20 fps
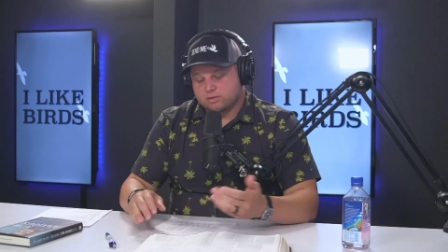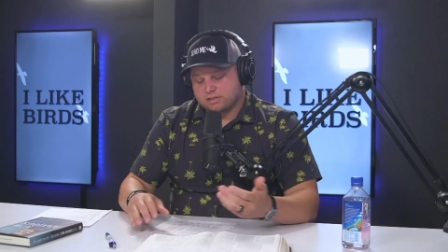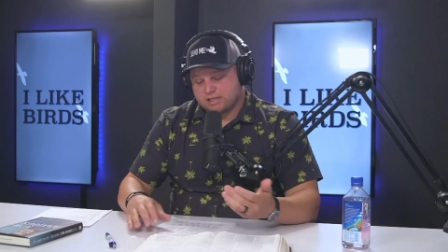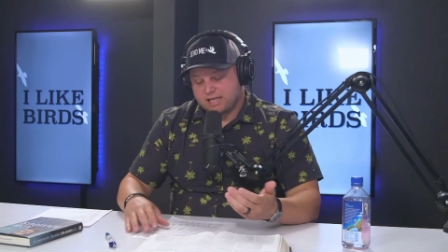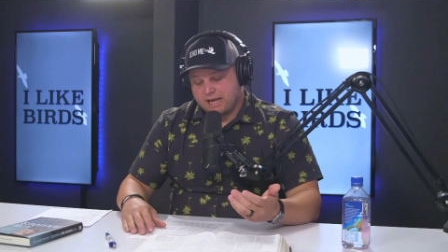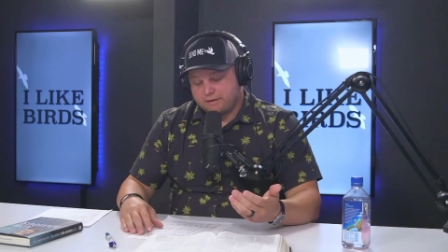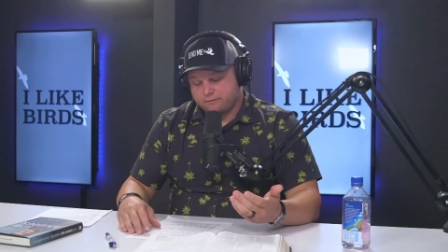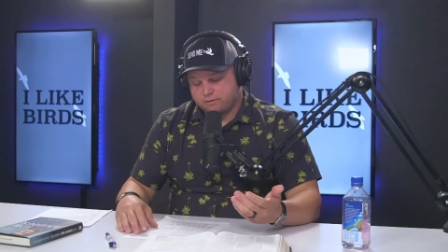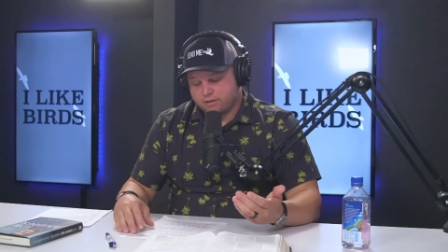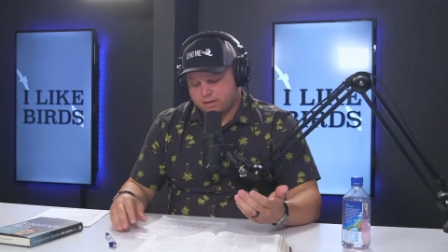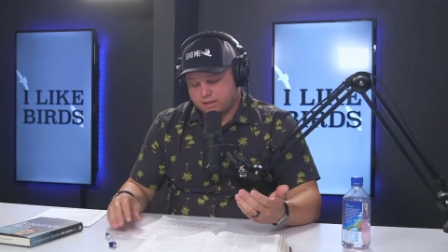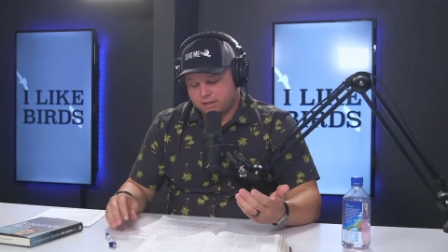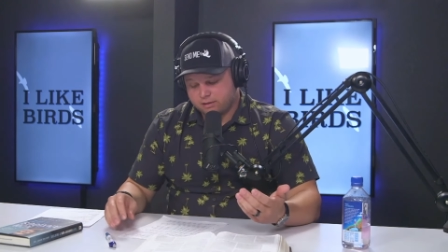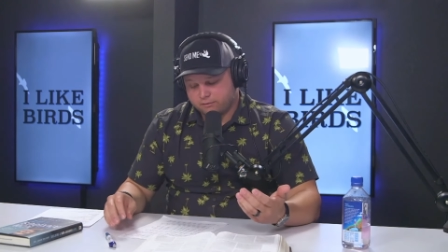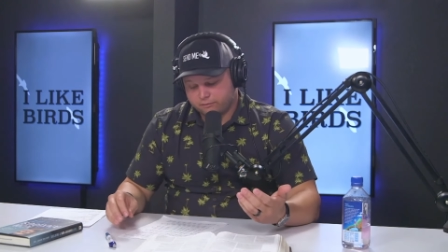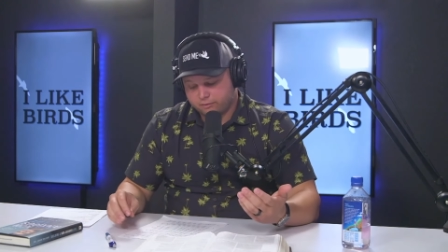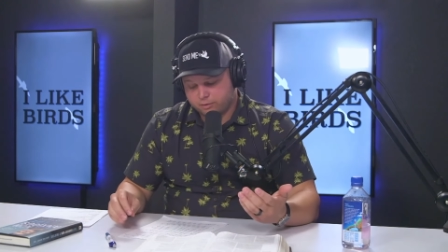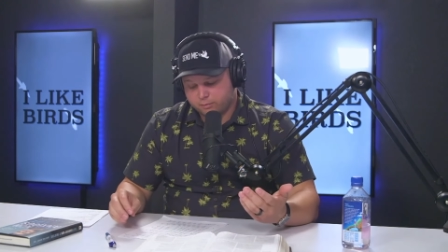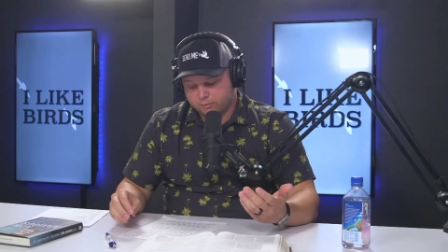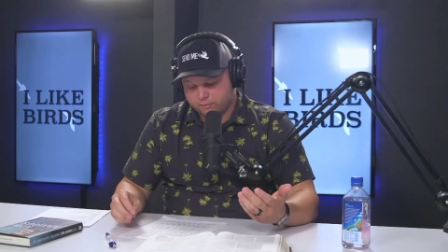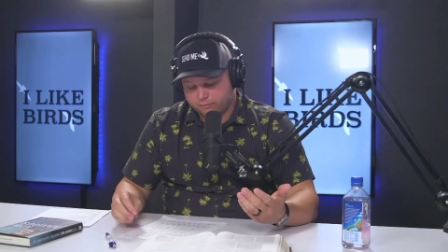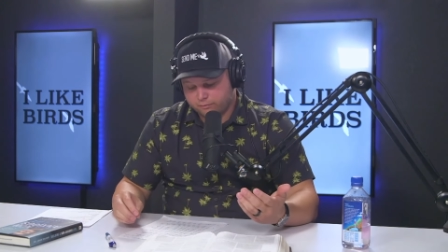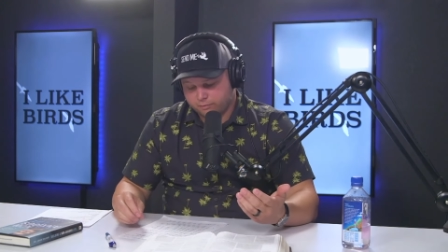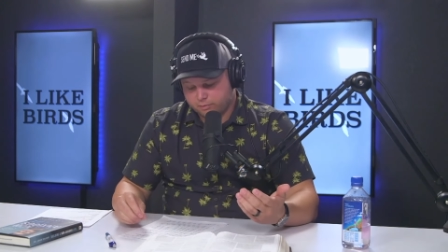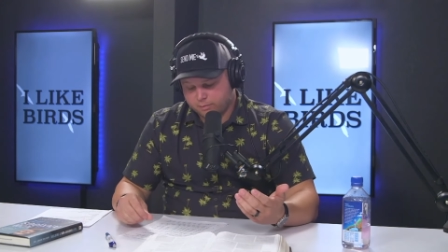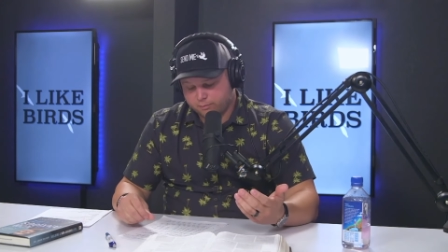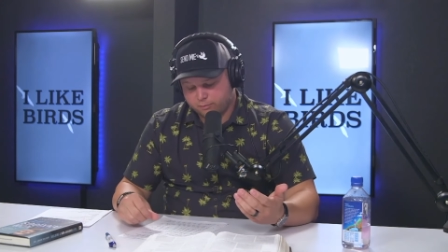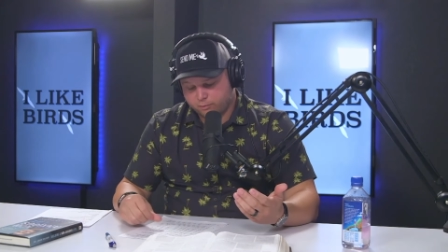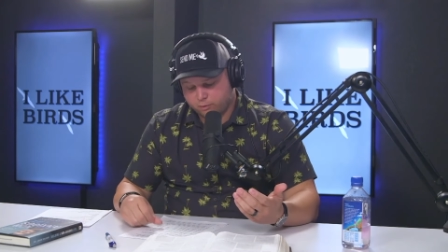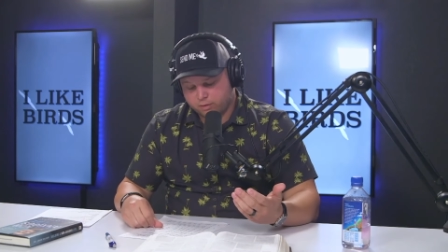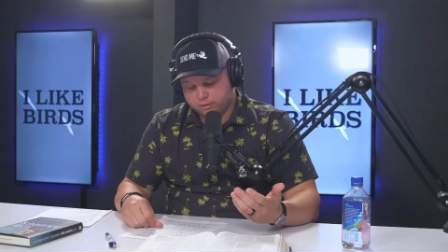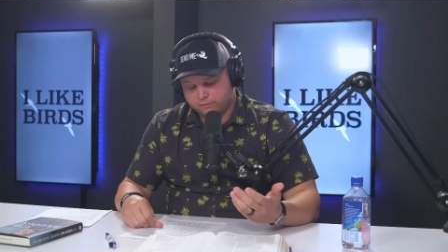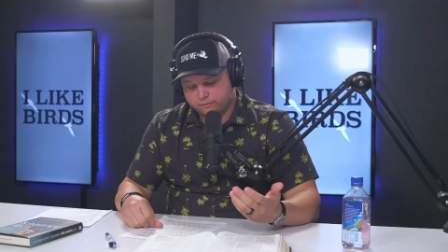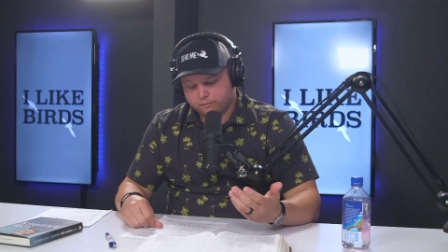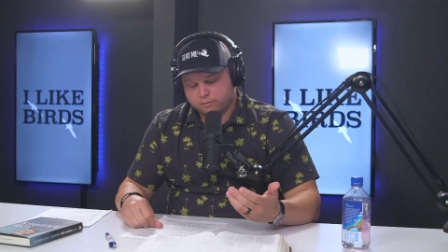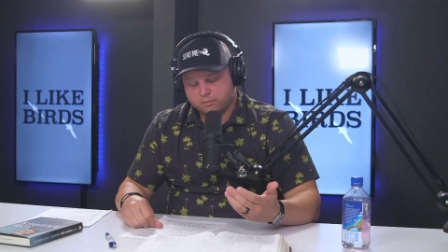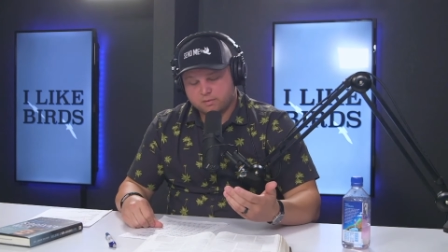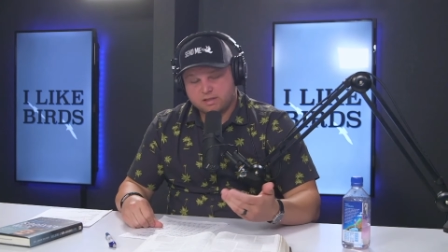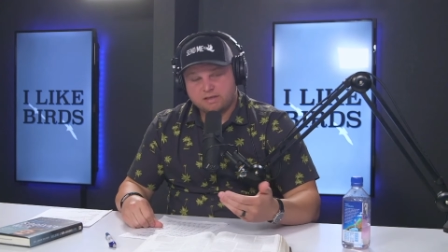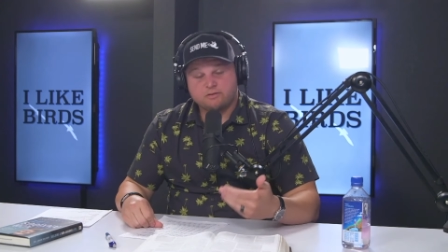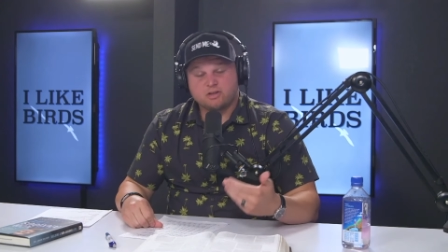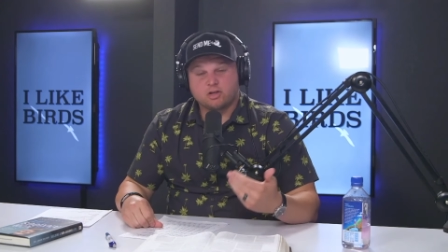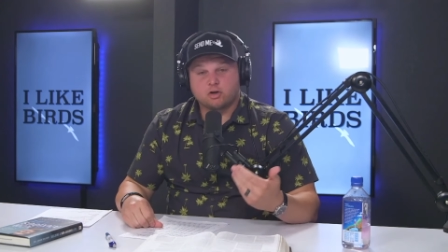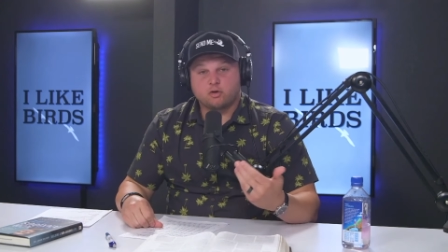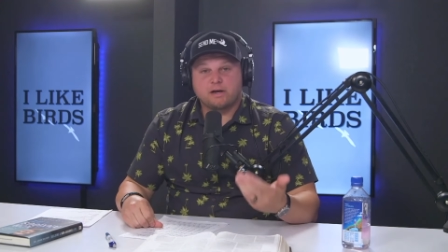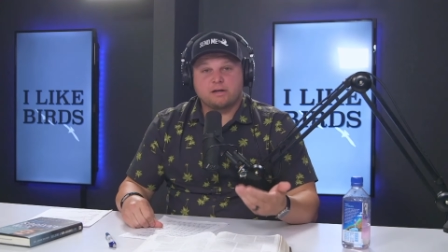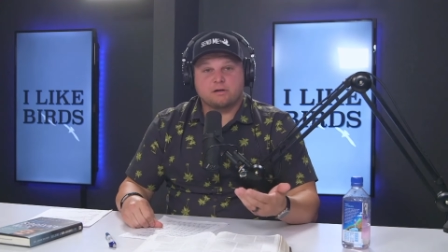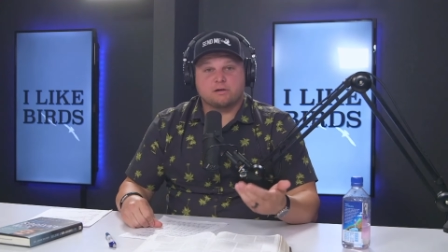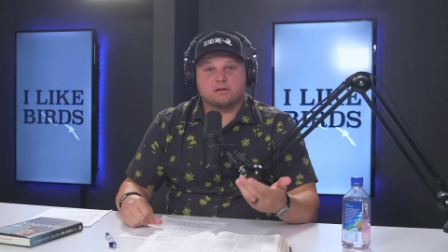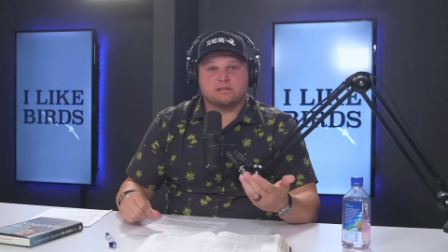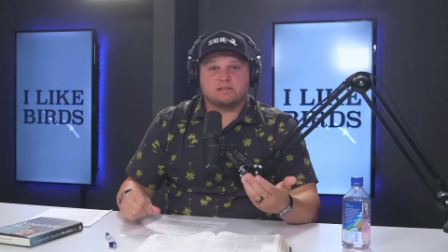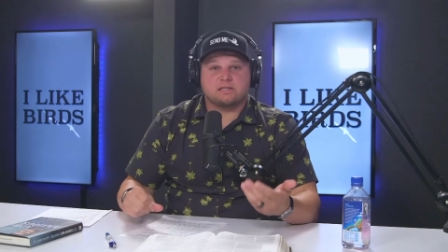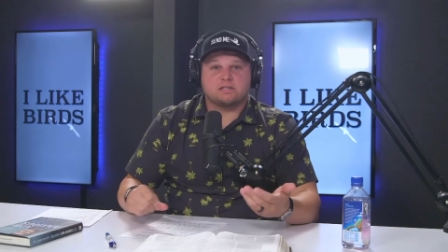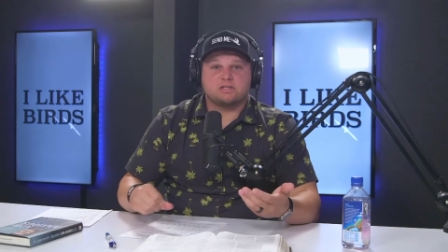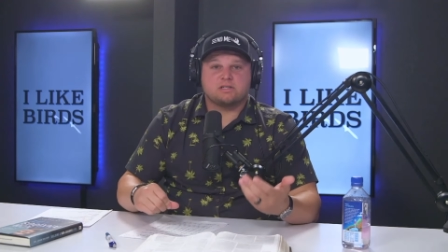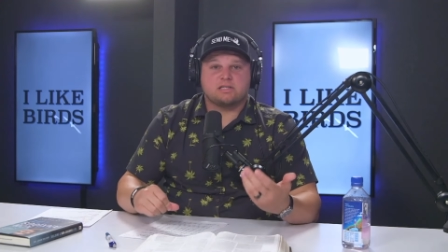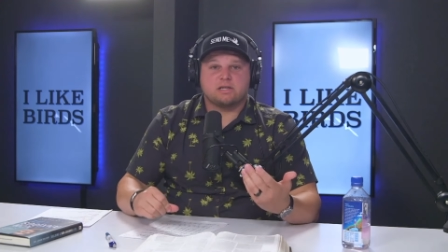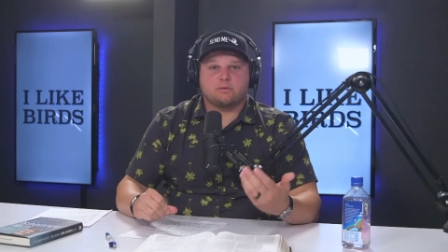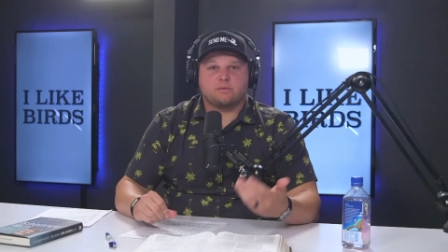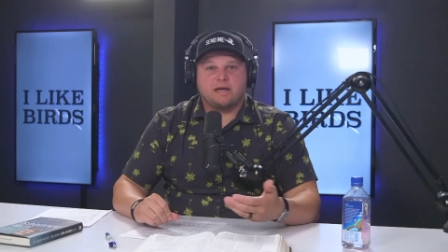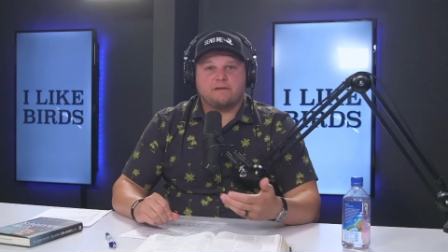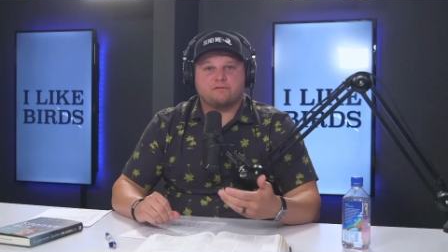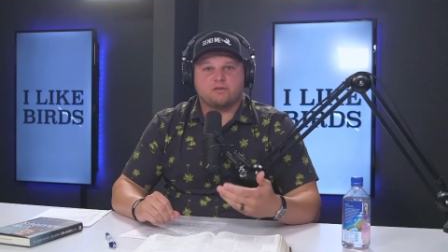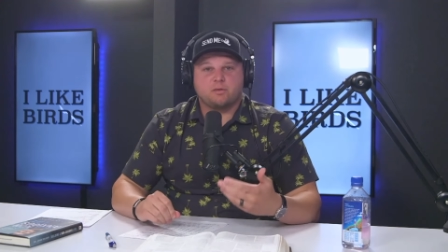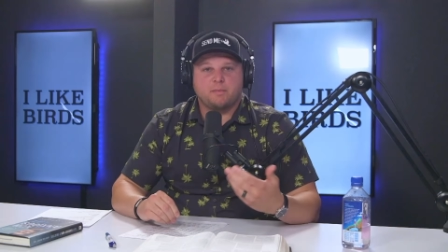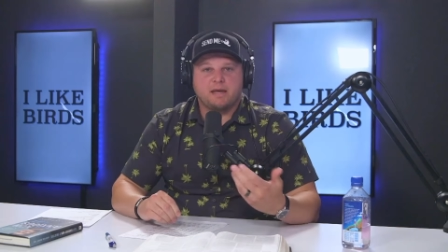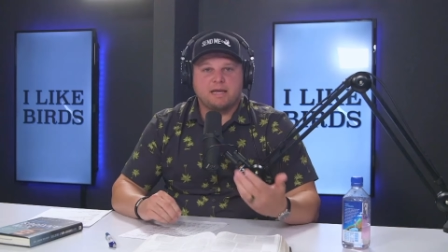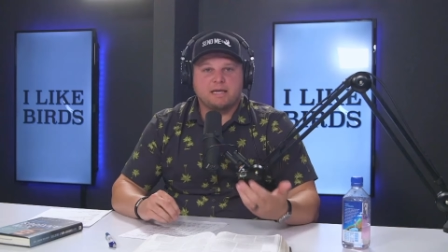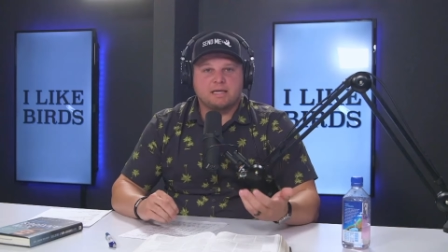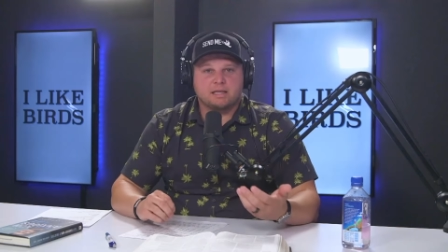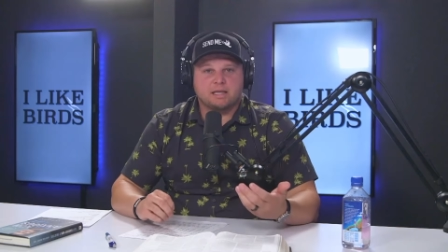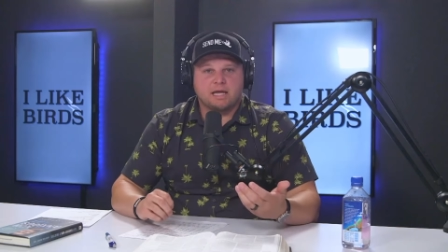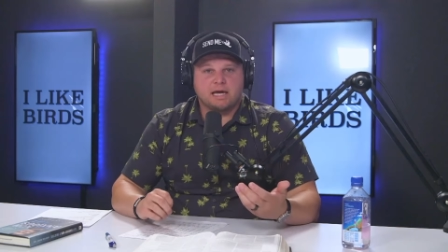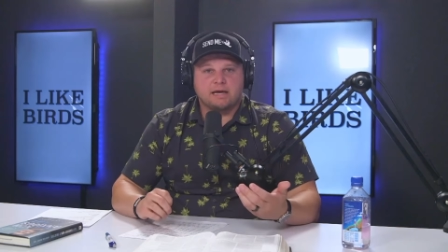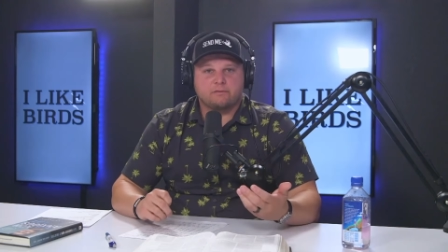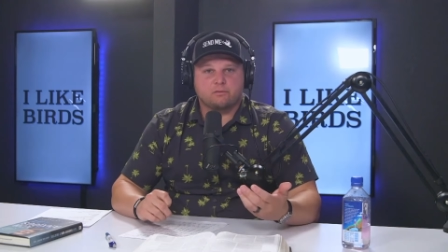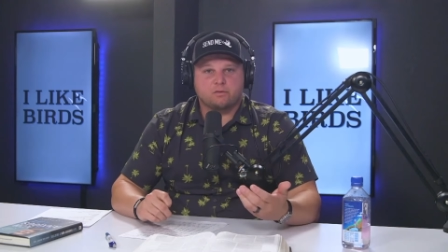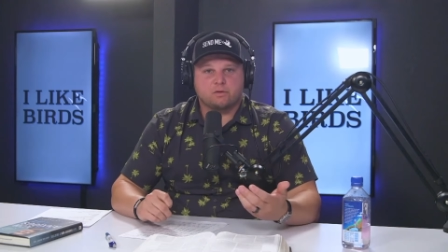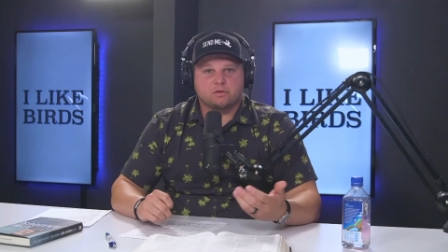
everything from even the greater decisions that we have to make in life.